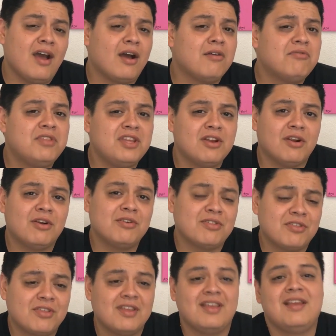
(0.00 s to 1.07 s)
of the
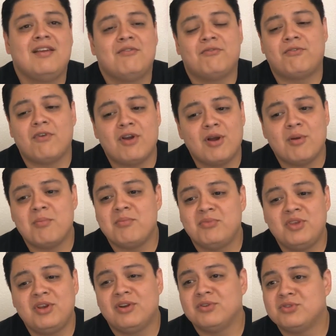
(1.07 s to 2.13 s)
earth from,
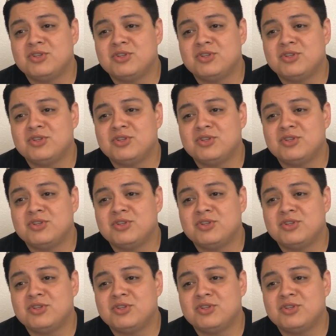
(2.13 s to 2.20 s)
you know,